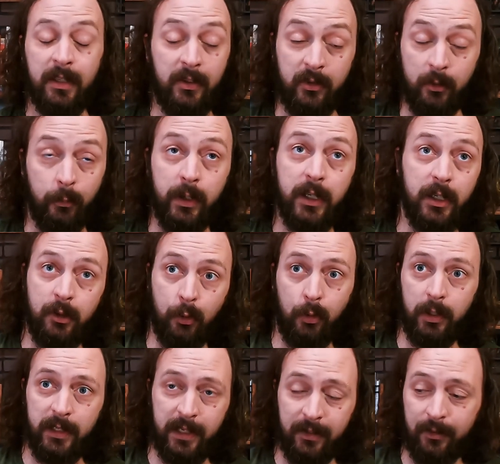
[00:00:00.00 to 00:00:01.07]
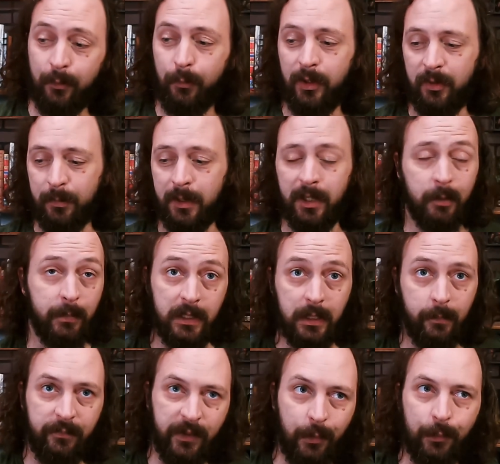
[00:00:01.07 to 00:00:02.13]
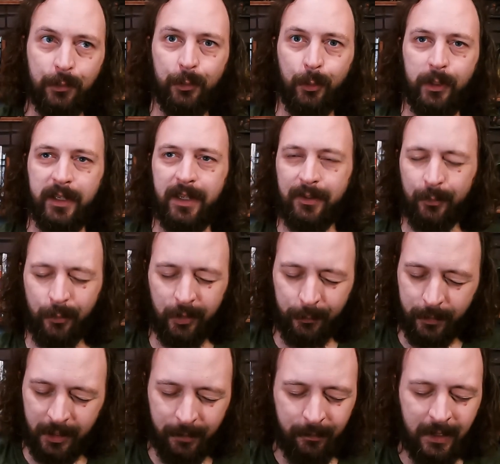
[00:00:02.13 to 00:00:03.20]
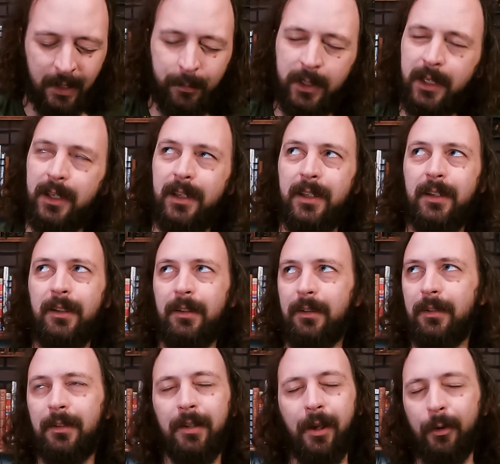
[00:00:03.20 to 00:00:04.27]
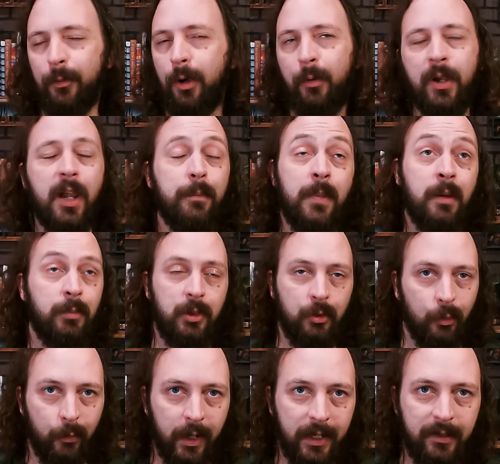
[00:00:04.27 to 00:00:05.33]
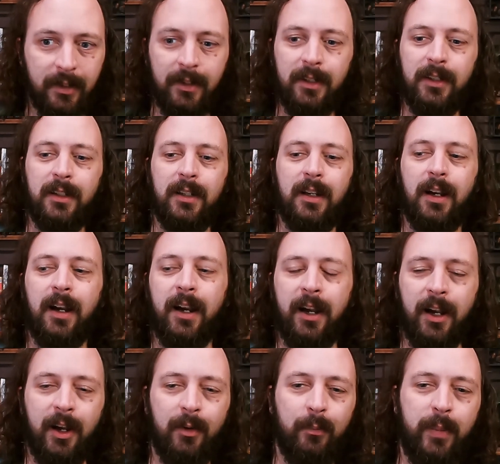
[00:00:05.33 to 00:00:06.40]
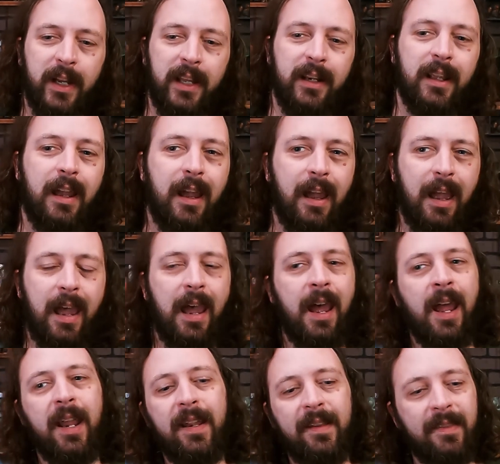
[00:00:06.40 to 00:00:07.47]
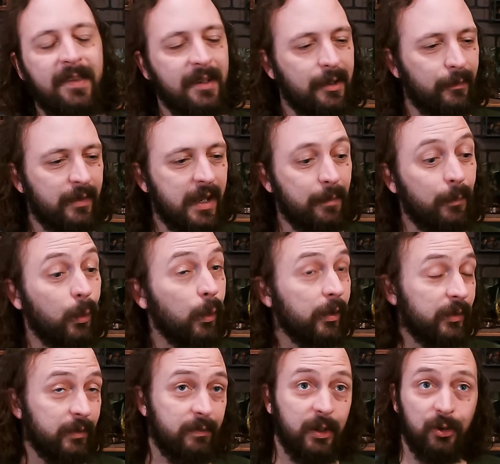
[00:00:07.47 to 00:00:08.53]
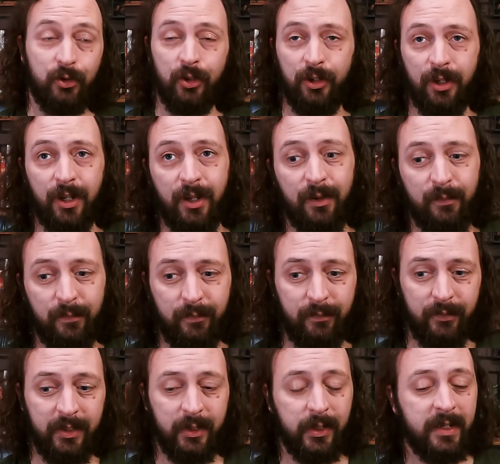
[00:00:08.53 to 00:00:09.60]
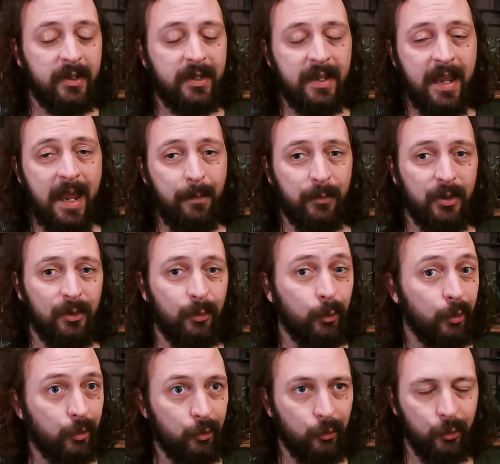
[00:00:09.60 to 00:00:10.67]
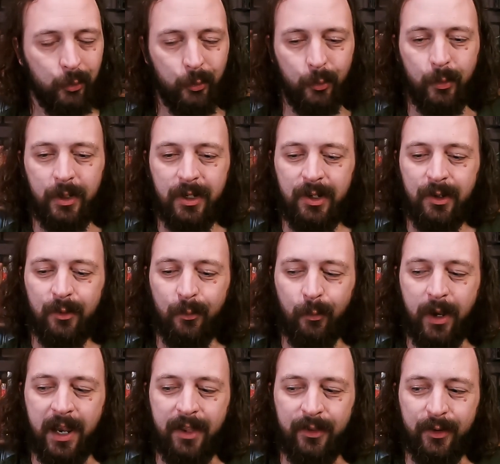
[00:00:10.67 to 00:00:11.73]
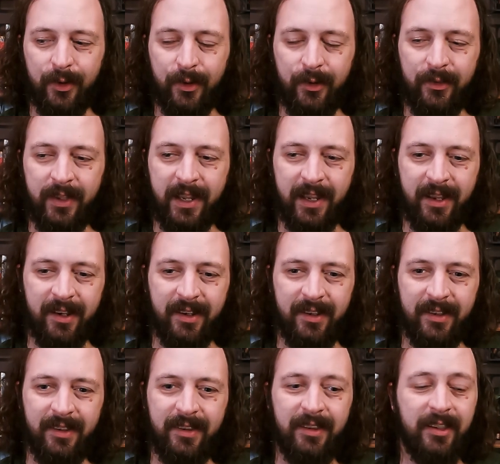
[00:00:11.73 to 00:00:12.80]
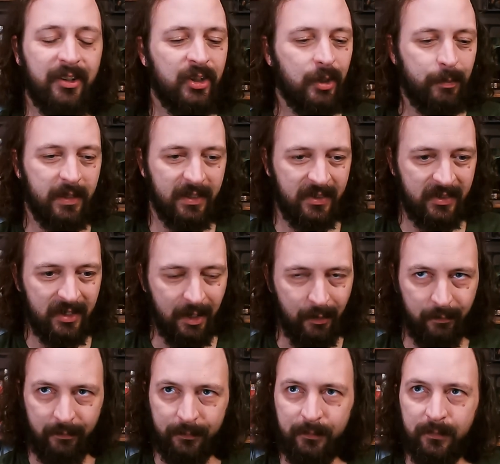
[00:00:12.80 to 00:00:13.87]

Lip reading: Serenity totally has charisma and the Millennium Falcon totally has charisma, and maybe okay, maybe you're right. But I think of that more as a function of the captain or crew rather than the ship itself.